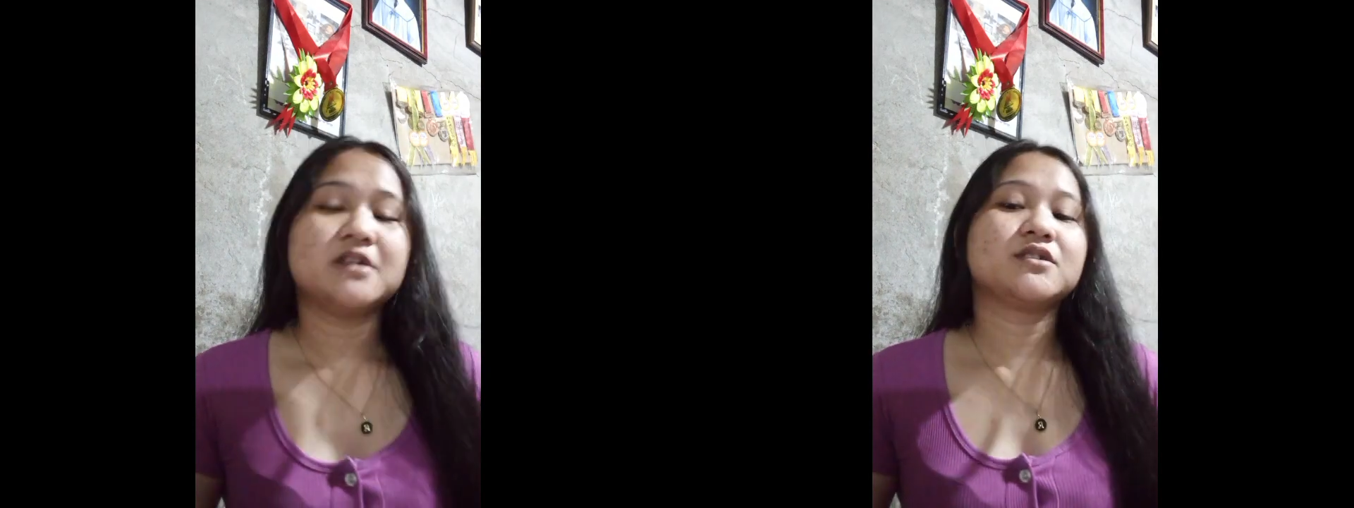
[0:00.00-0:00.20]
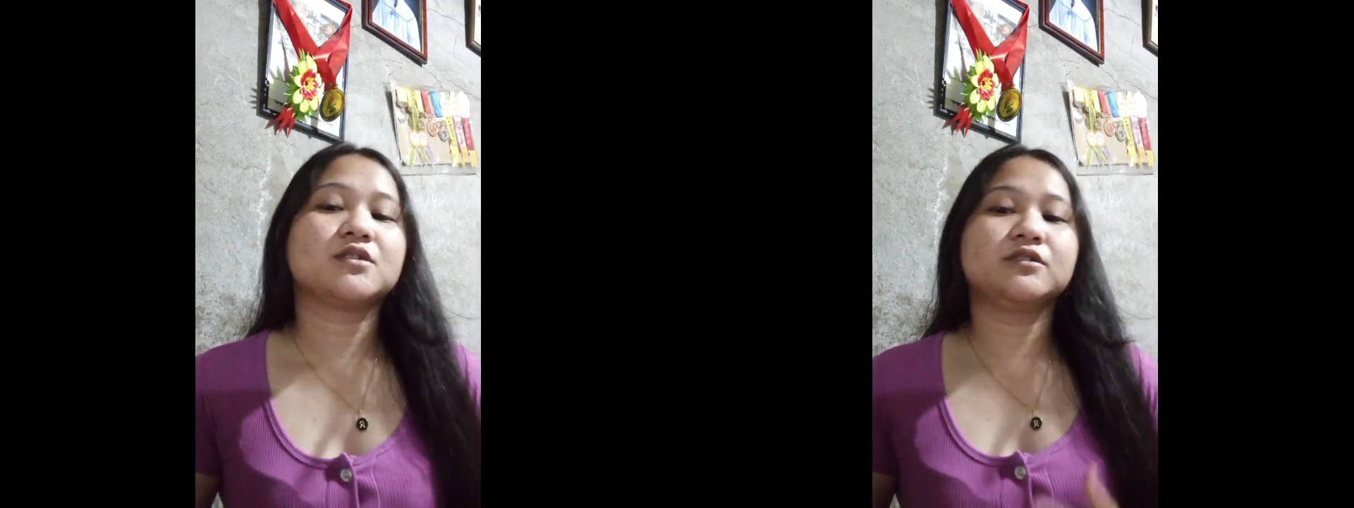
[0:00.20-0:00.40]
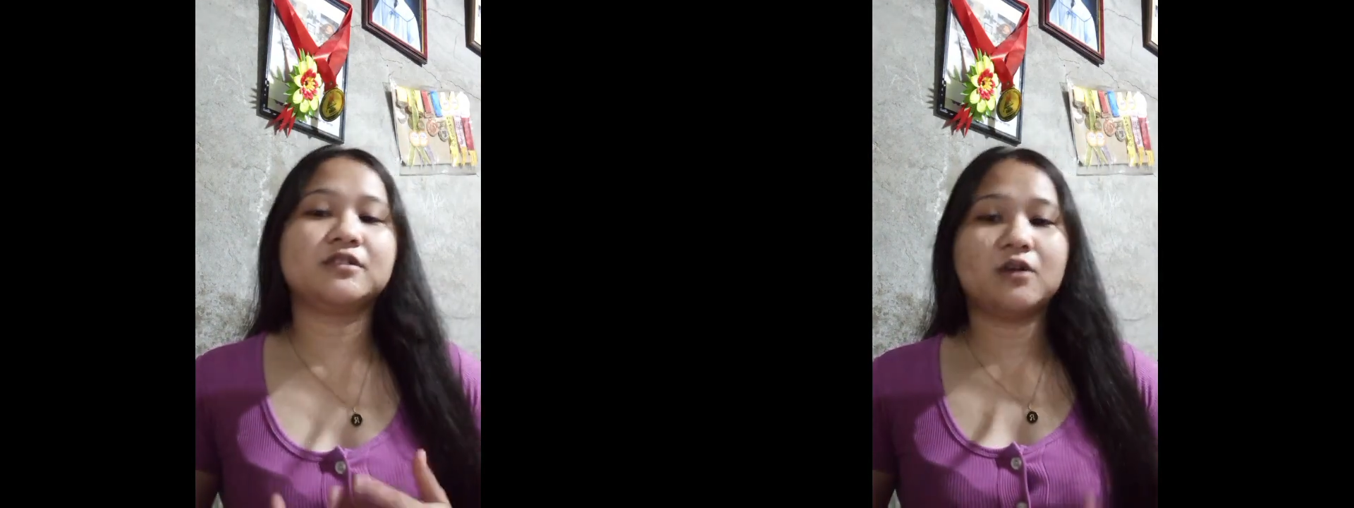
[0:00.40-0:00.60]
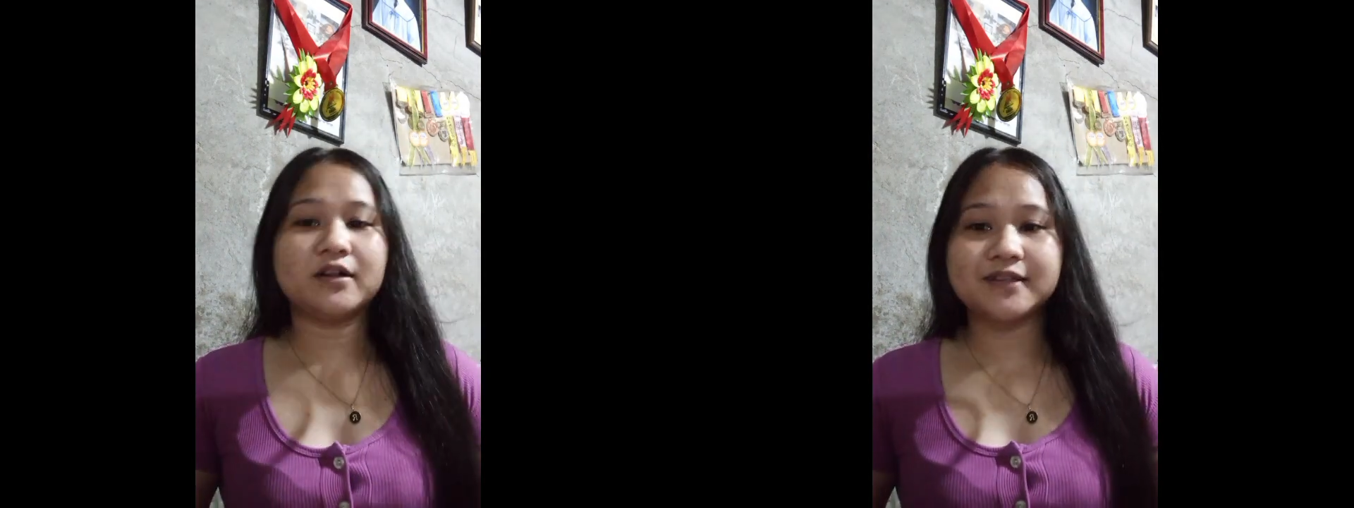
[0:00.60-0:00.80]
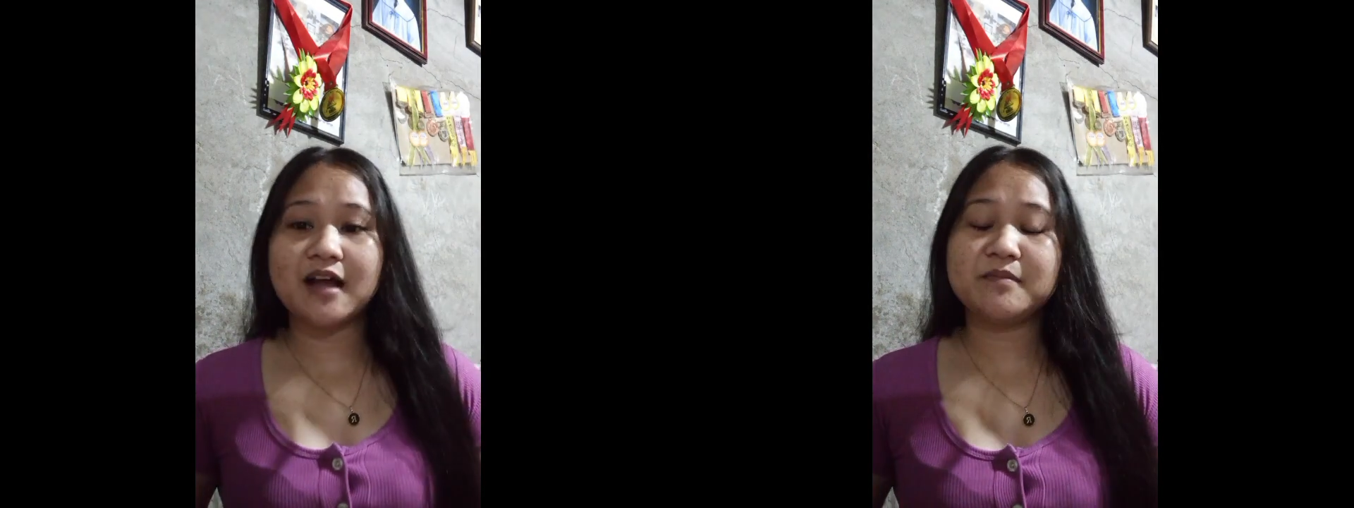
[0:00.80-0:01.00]
So
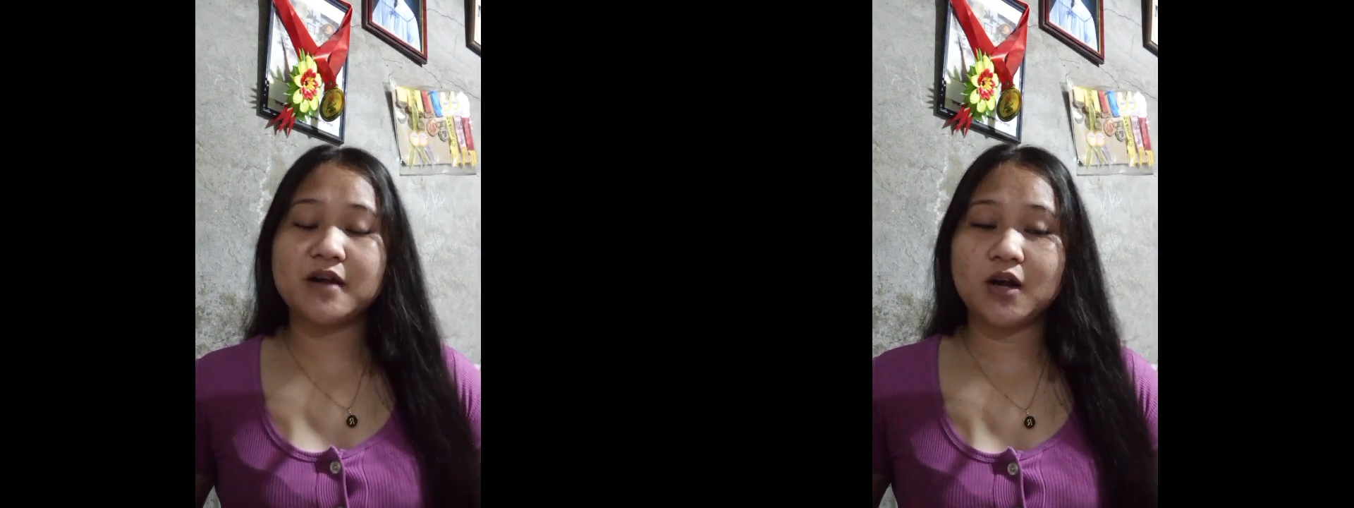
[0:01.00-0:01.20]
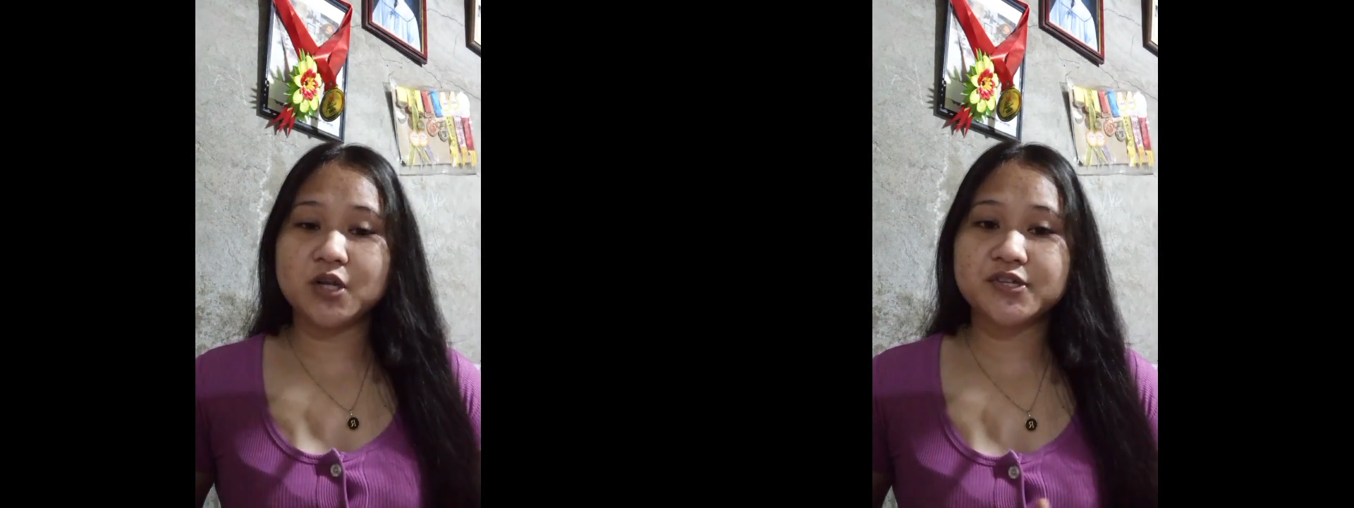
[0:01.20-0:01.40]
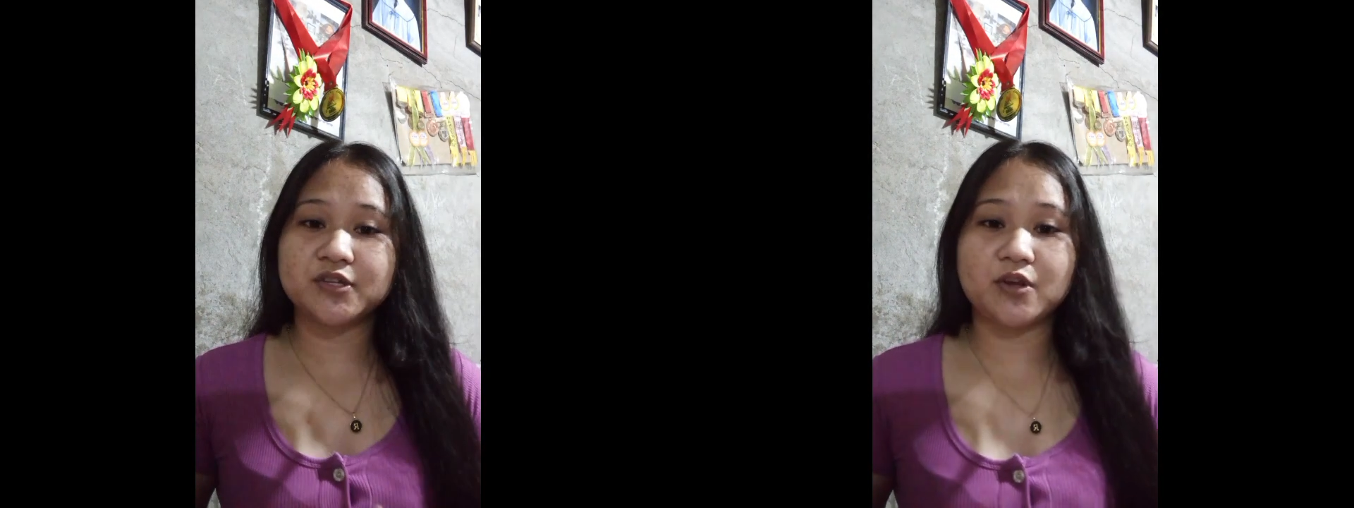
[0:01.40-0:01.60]
Dama, also